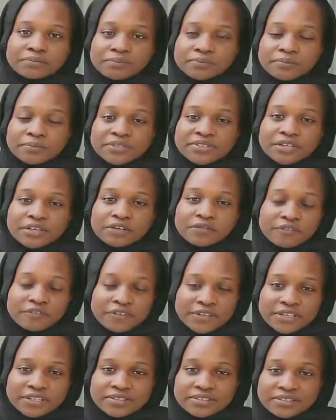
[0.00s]

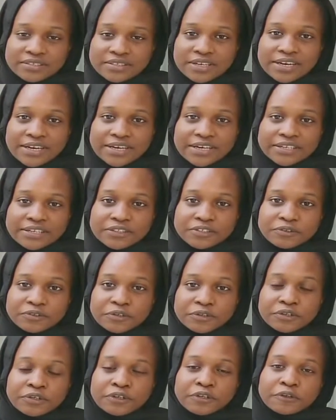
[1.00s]
selfless and
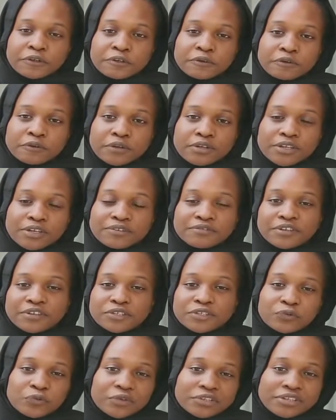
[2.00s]
live as
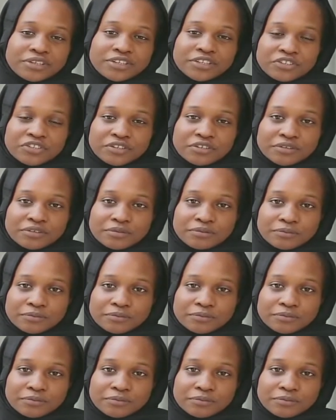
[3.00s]
one nation.